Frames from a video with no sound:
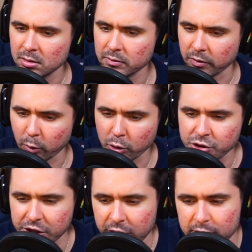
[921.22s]
For 400
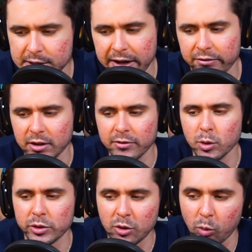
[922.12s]
years, I have loved
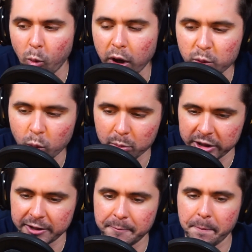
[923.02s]
only one
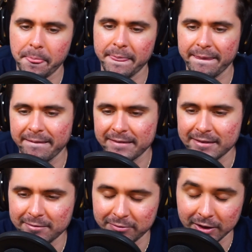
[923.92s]
woman.
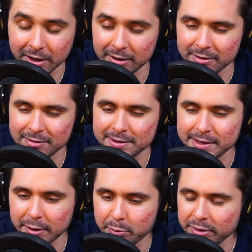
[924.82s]
Fucking
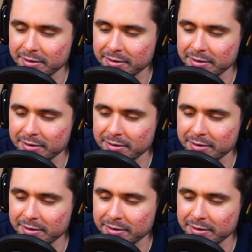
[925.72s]
simp.